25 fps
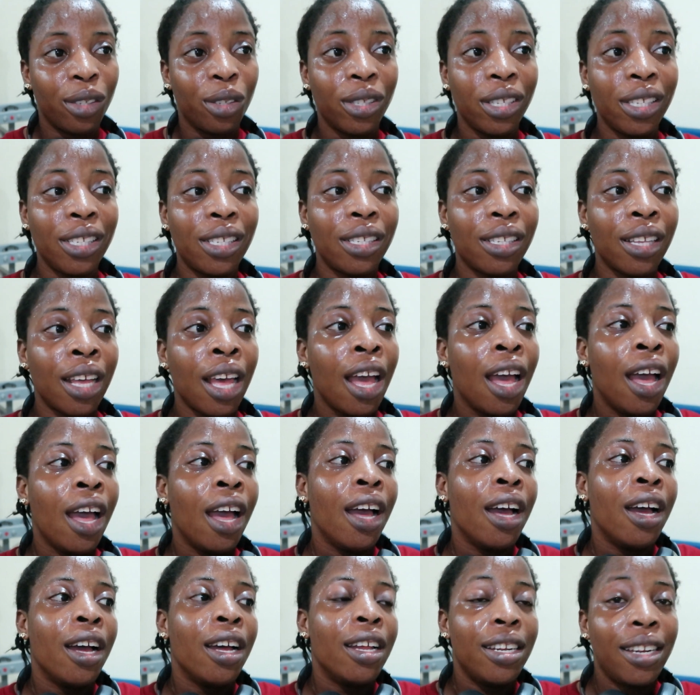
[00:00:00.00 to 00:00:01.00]
So this
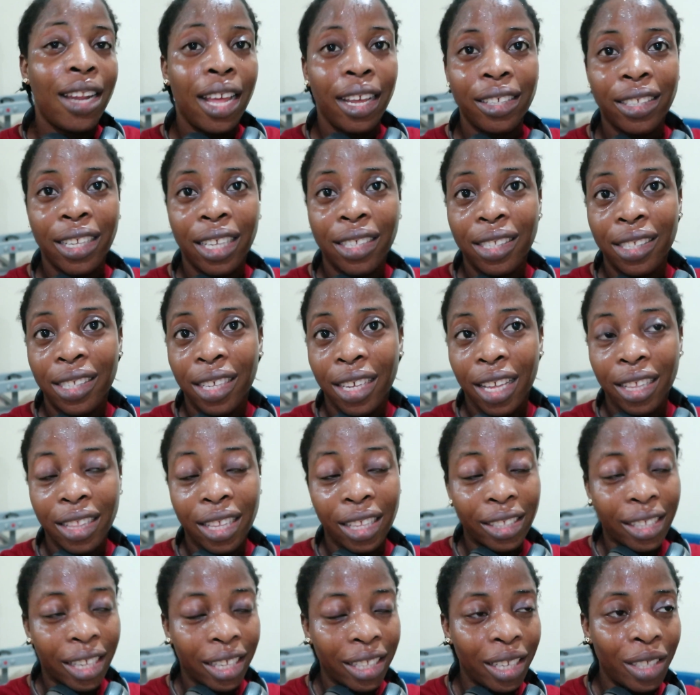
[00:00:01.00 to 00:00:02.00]
next dance is
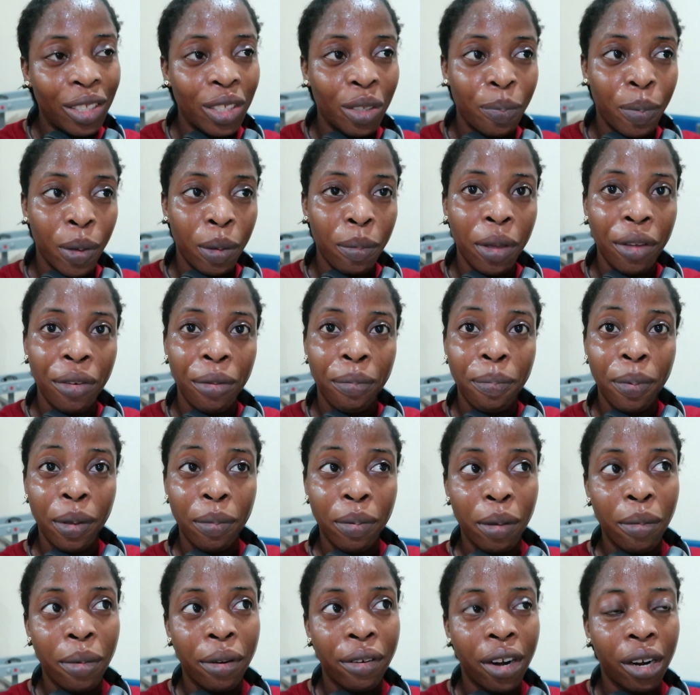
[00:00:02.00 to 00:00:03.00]
dedicated to
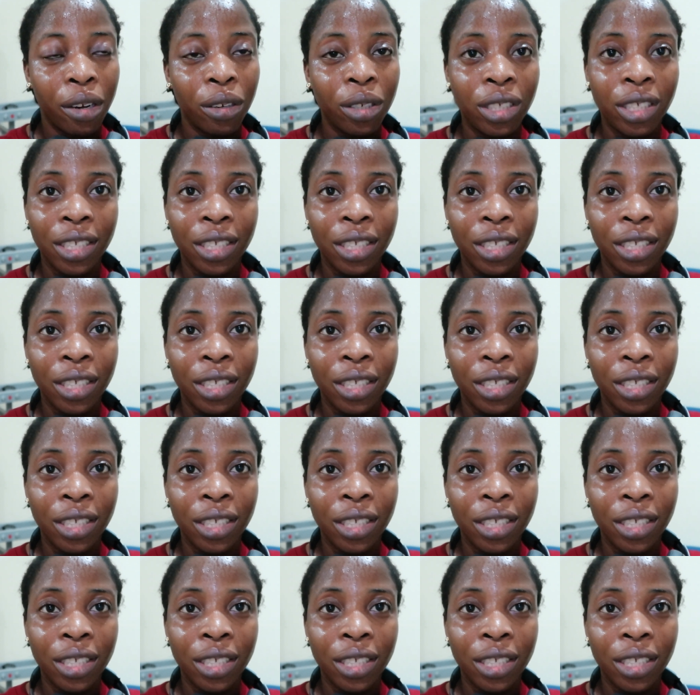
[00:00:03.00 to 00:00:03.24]
Bibi Mira,